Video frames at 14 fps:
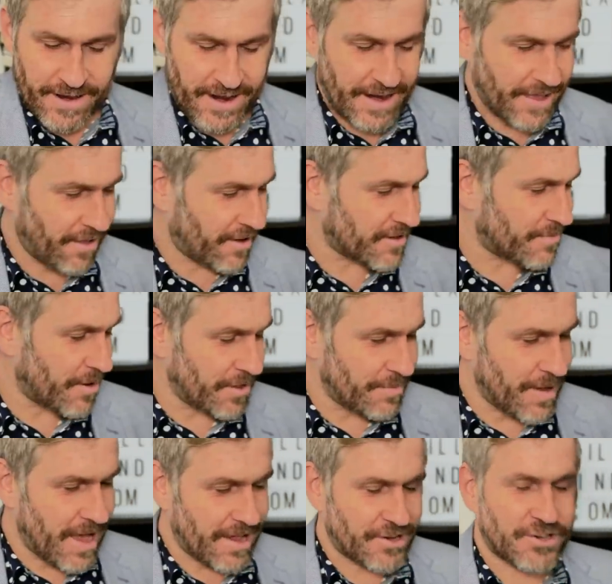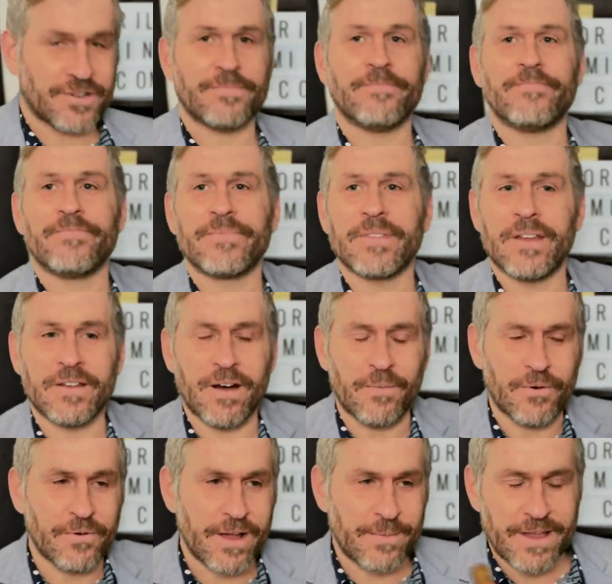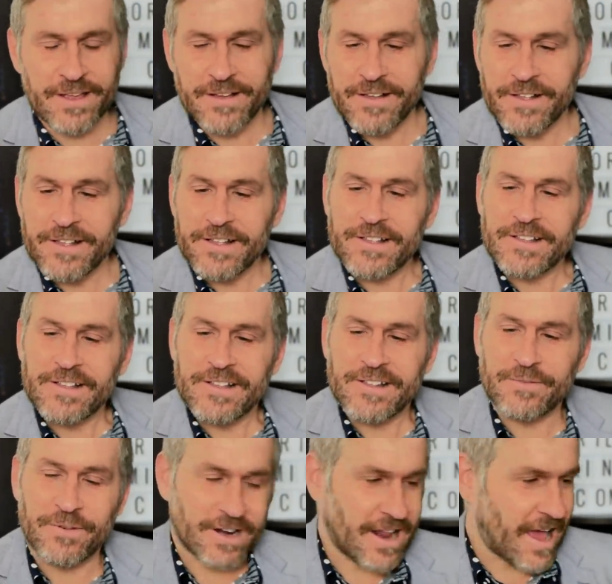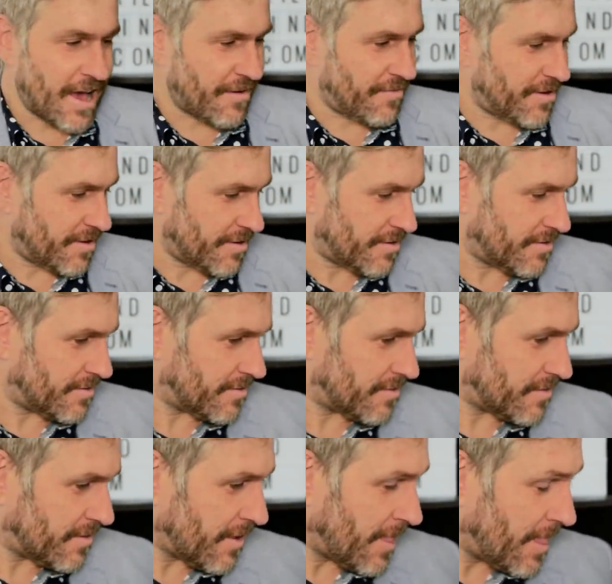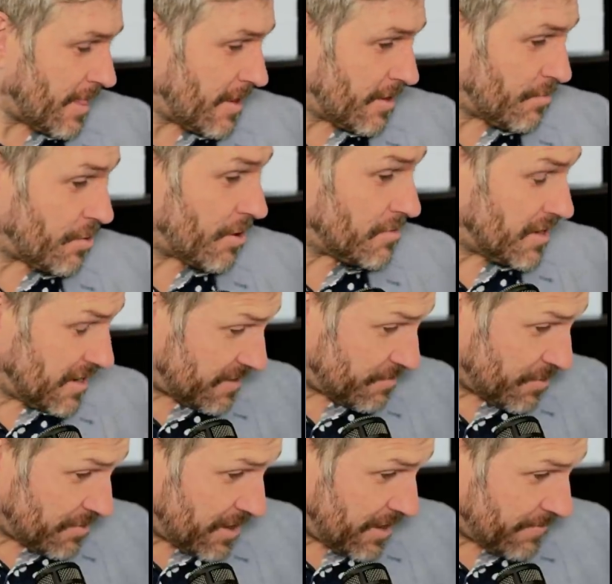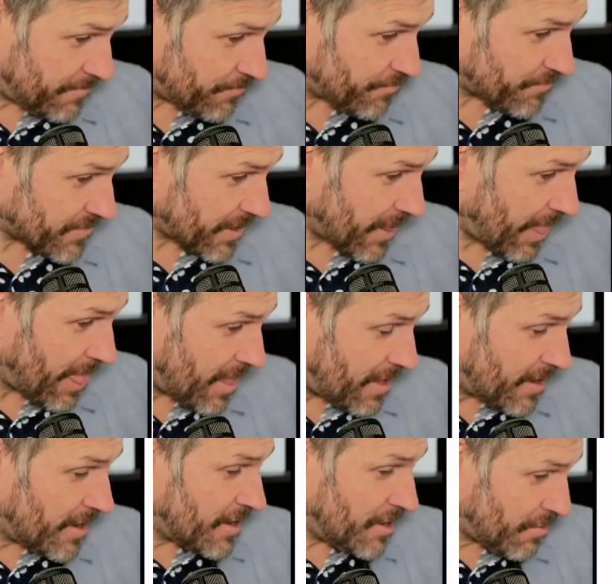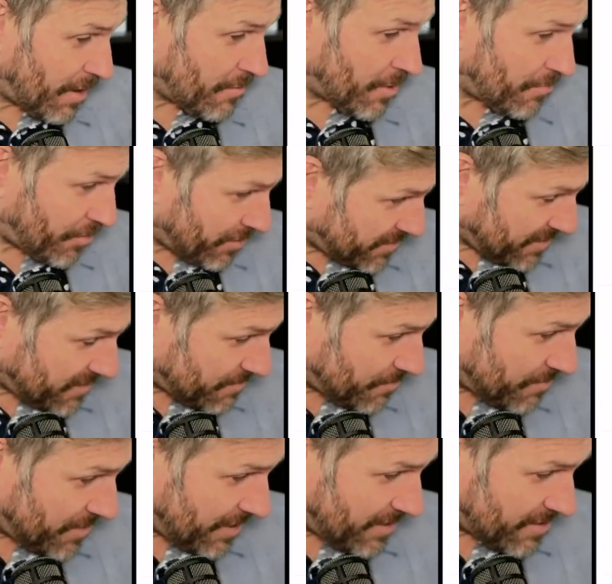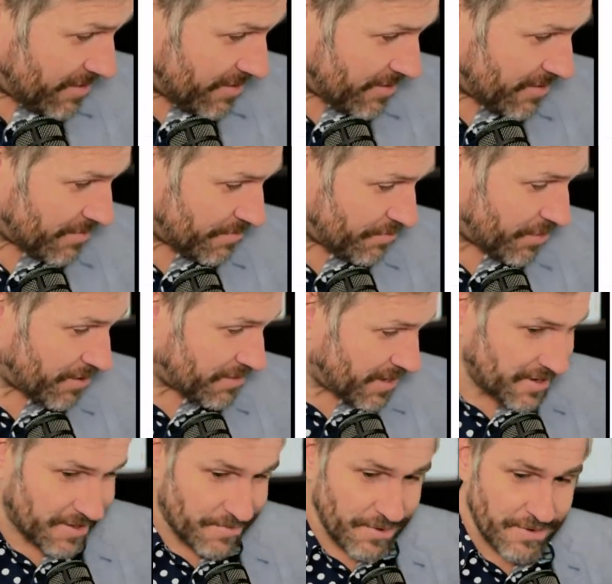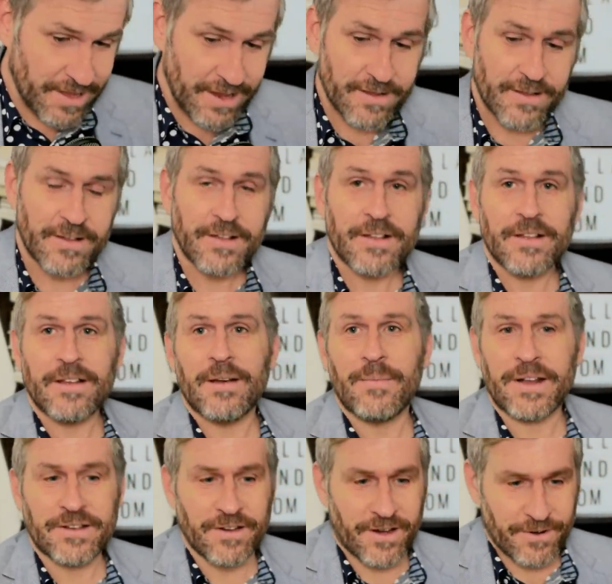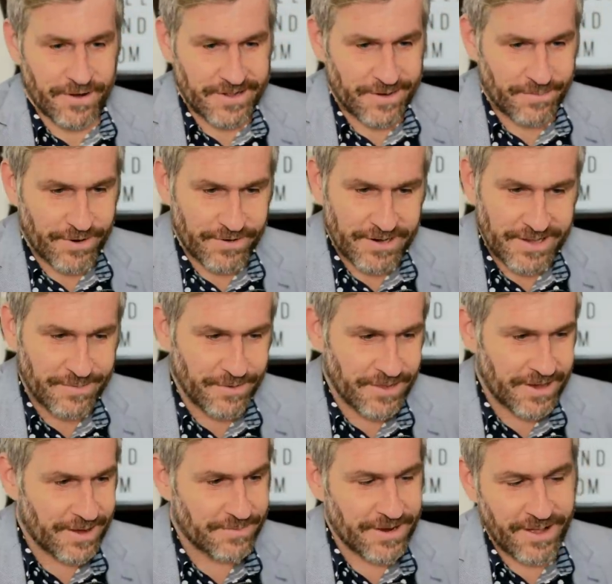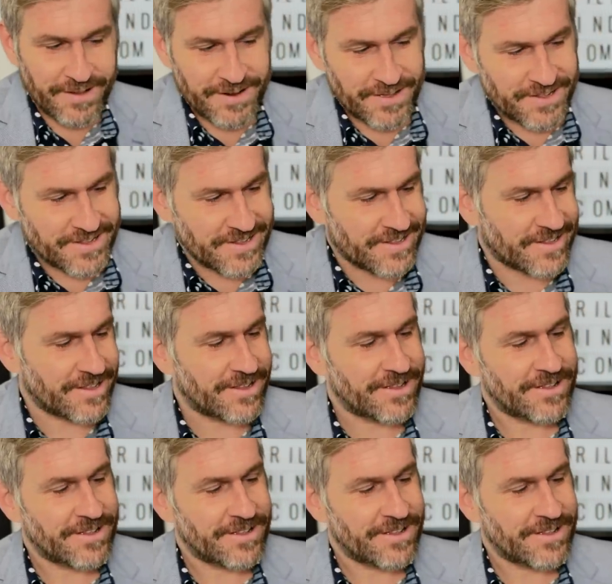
I lost my only match. A double whammy. So we're going to have protein smoothie. You want more protein smoothie? Protein smoothie. And my daughter wants a protein smoothie. I'm telling you, this is